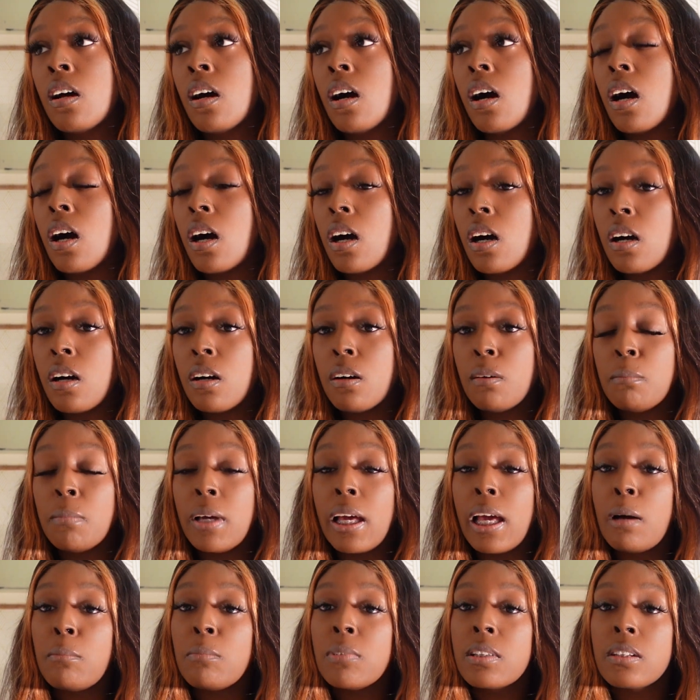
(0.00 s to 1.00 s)

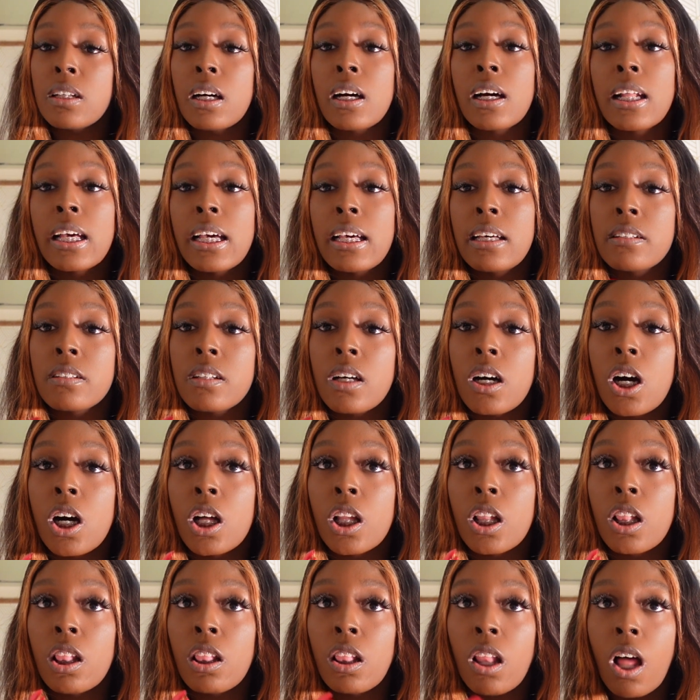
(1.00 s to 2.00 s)
Amazon has a
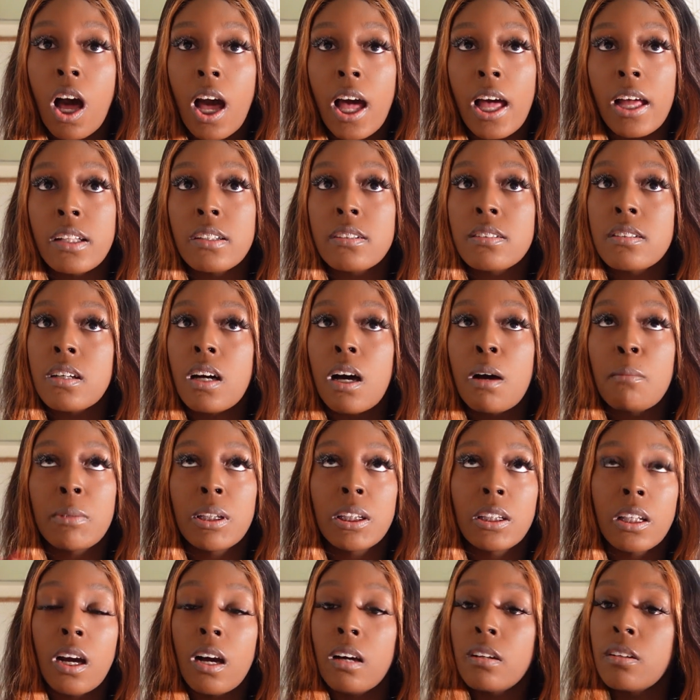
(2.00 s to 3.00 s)
lot. I
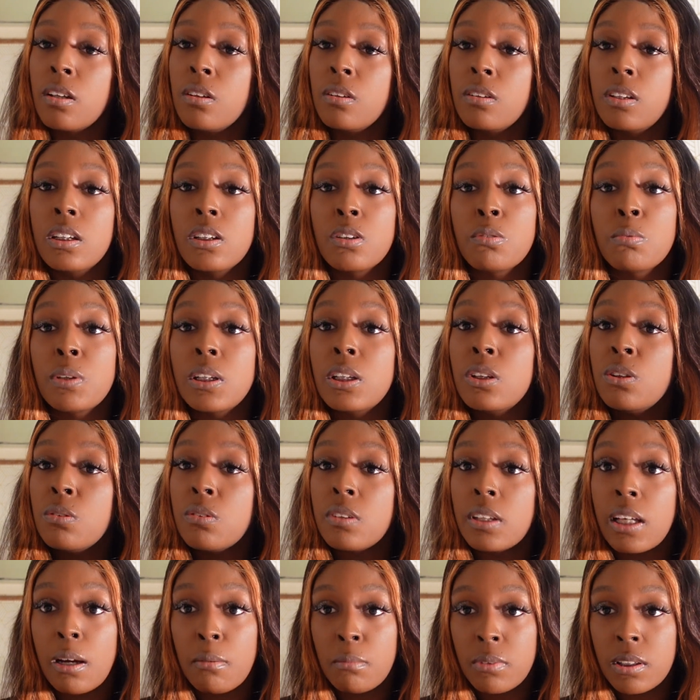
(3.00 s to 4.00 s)
mean, y'all know this. We
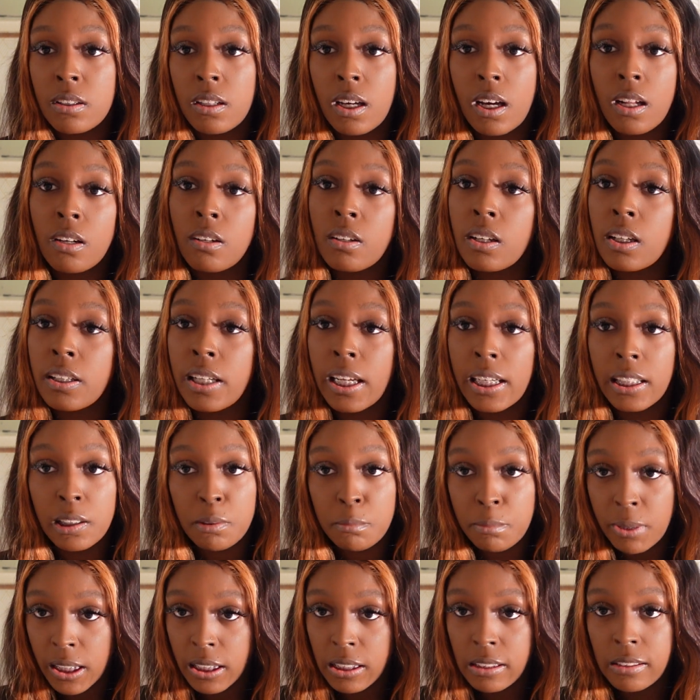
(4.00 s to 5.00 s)
use Amazon on a daily
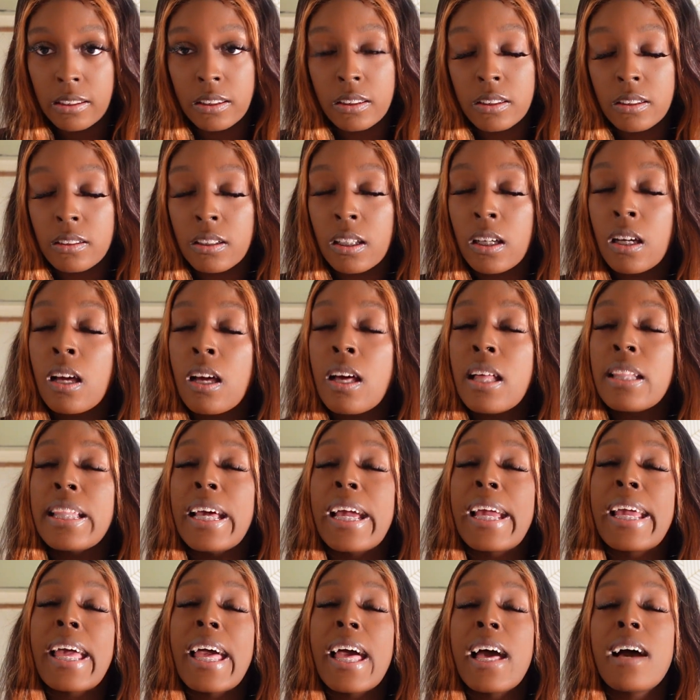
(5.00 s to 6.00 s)
basis.
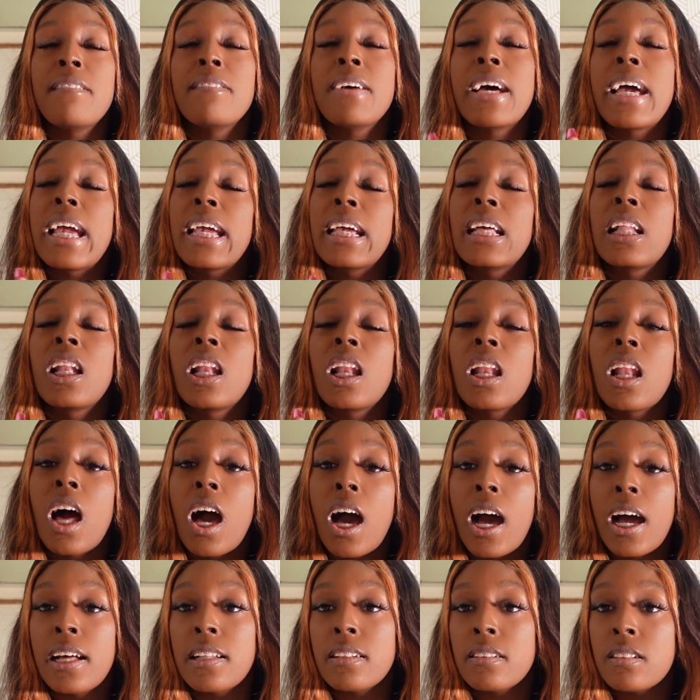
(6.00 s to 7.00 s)
They have a
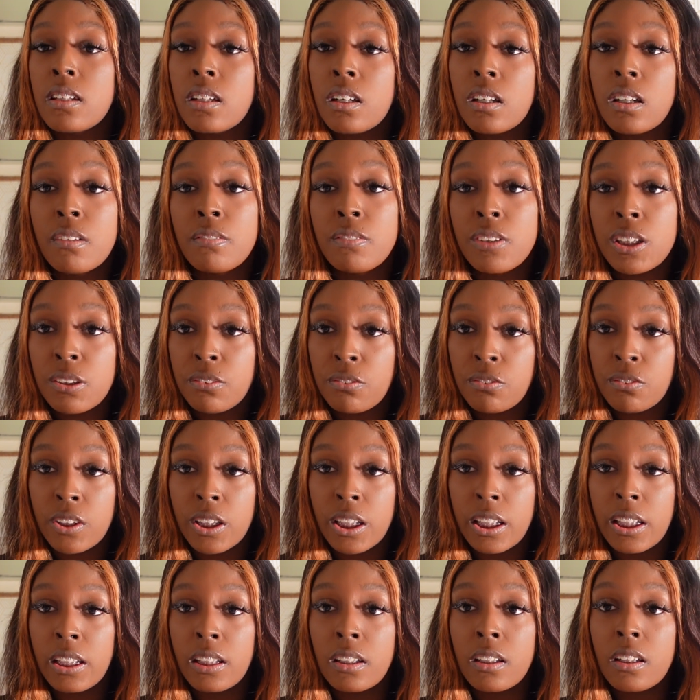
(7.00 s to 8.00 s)
lot of
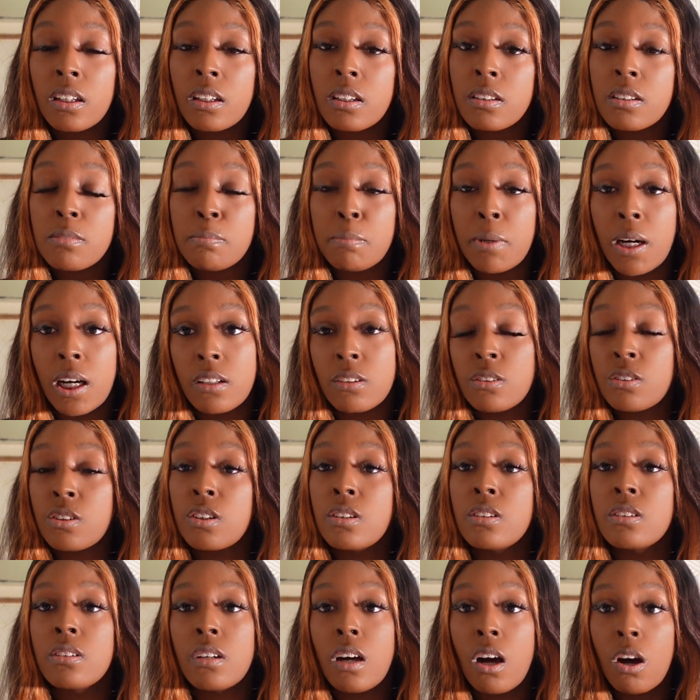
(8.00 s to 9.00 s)
different
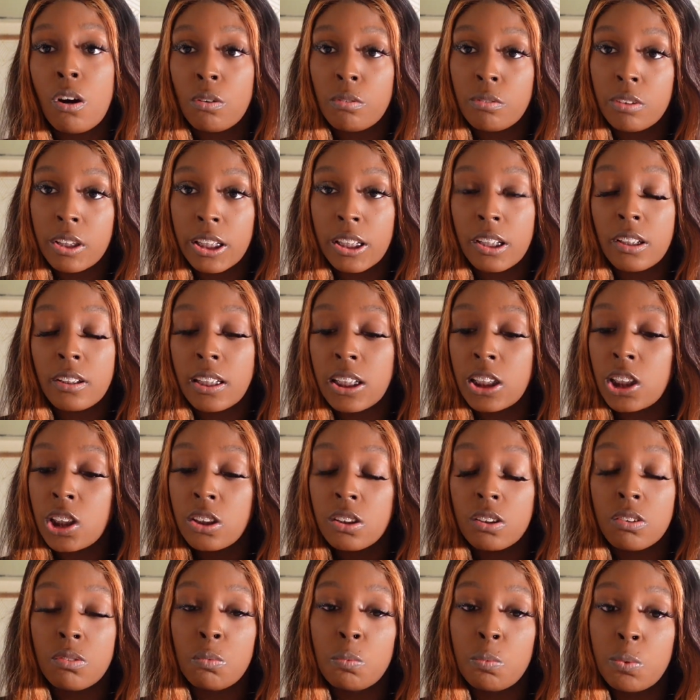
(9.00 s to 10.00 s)
sponsors on there that's
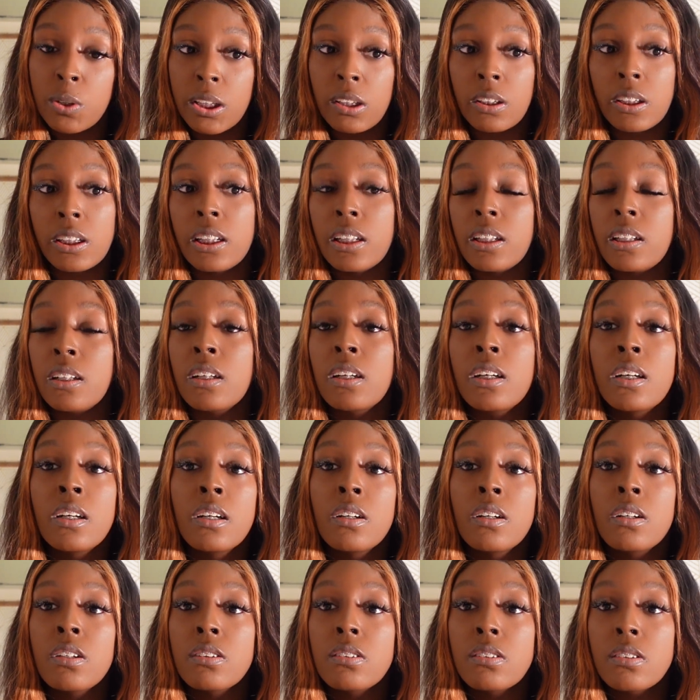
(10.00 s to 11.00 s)
just willing
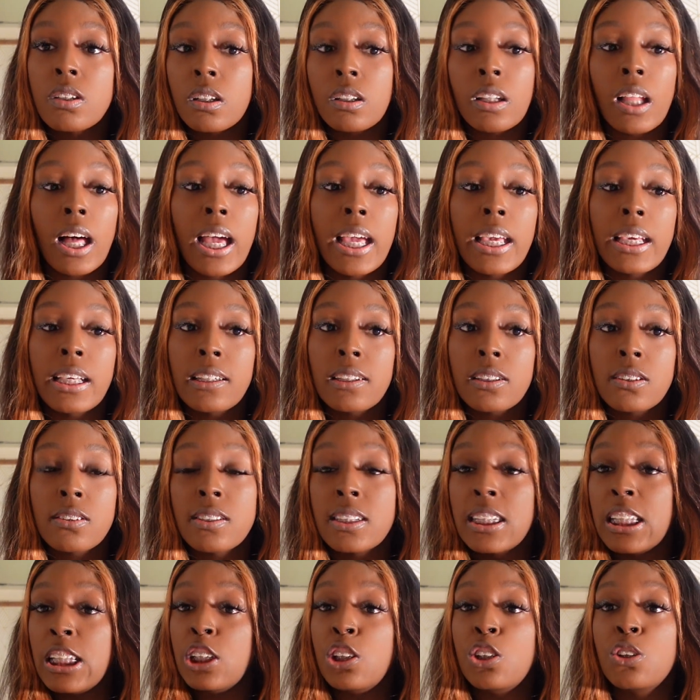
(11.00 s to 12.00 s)
to like
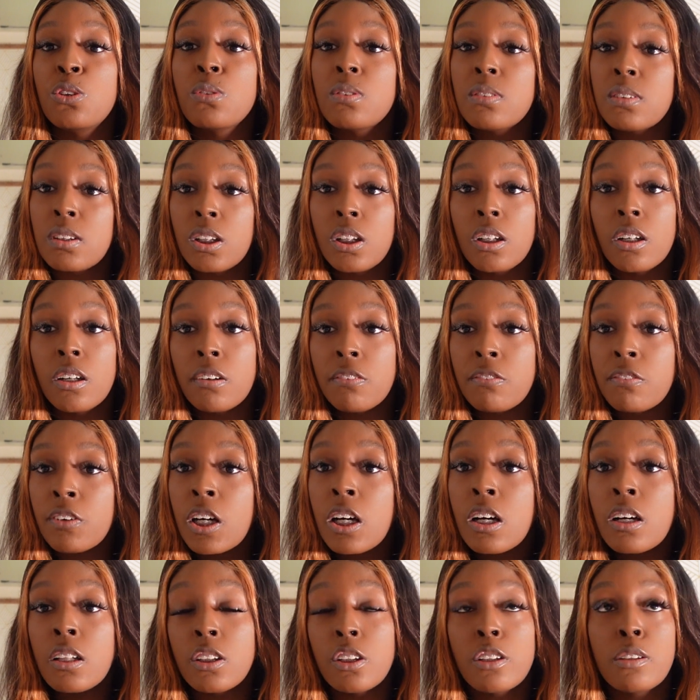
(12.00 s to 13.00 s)
send you
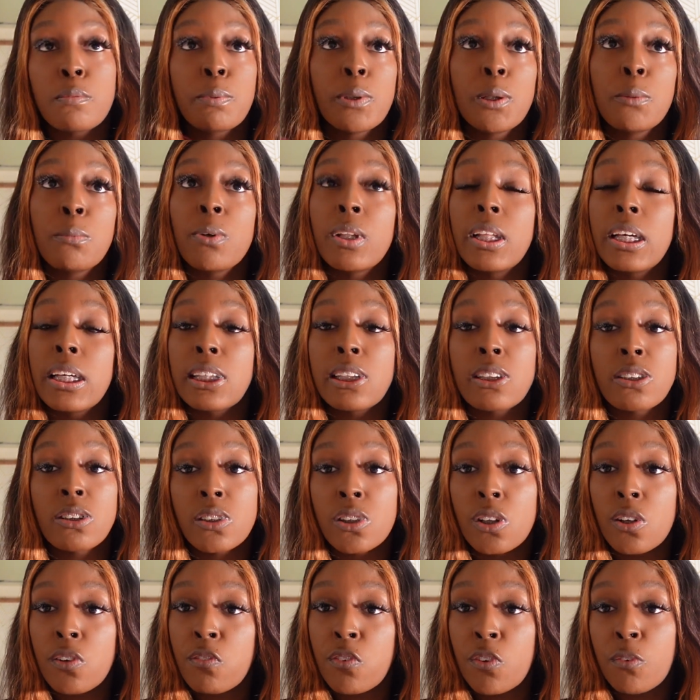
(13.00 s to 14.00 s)
stuff. There's people that get
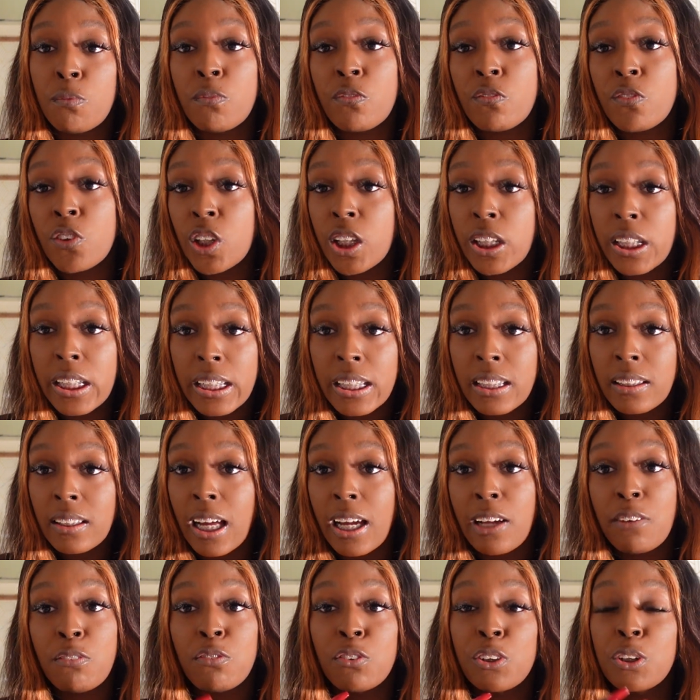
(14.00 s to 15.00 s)
stuff from free,
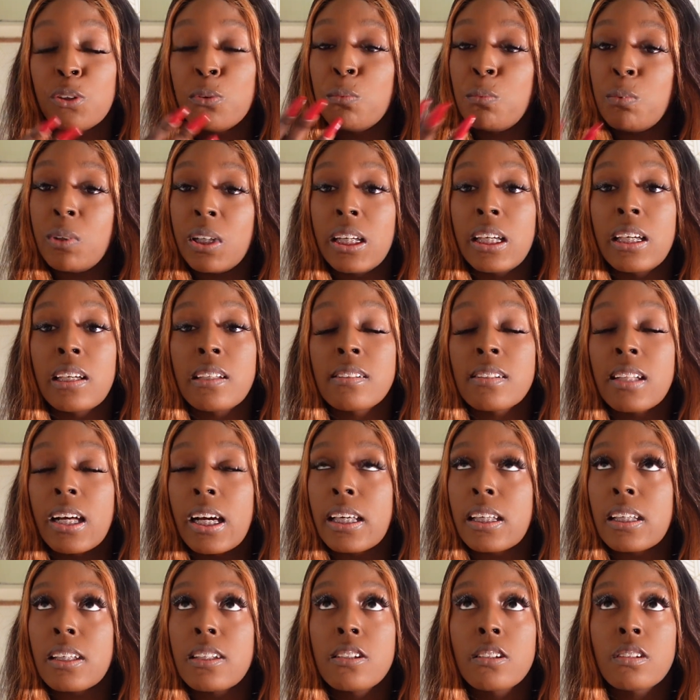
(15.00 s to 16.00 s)
like free wigs.
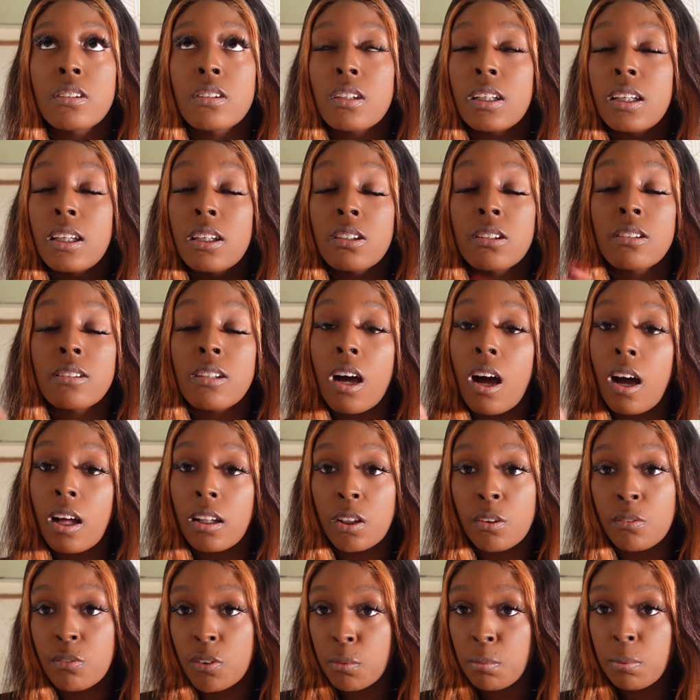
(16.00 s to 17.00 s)
Like it's all
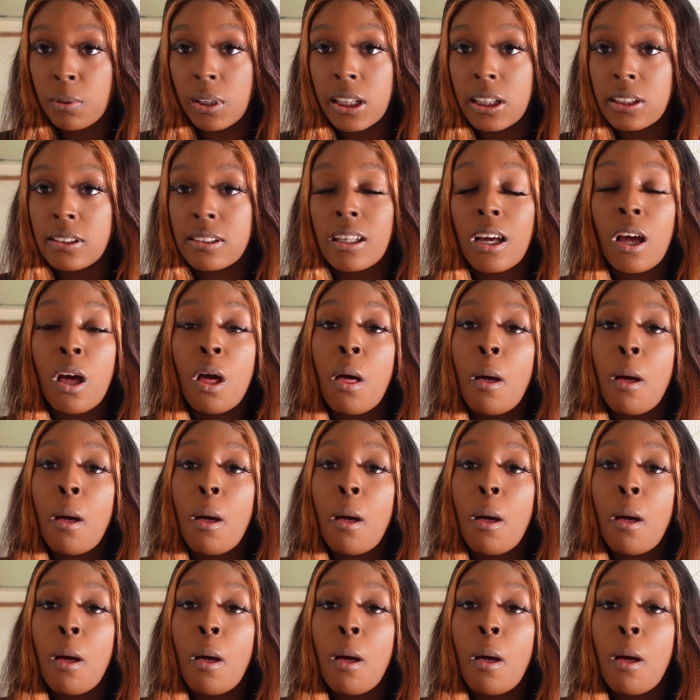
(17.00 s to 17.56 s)
over the place.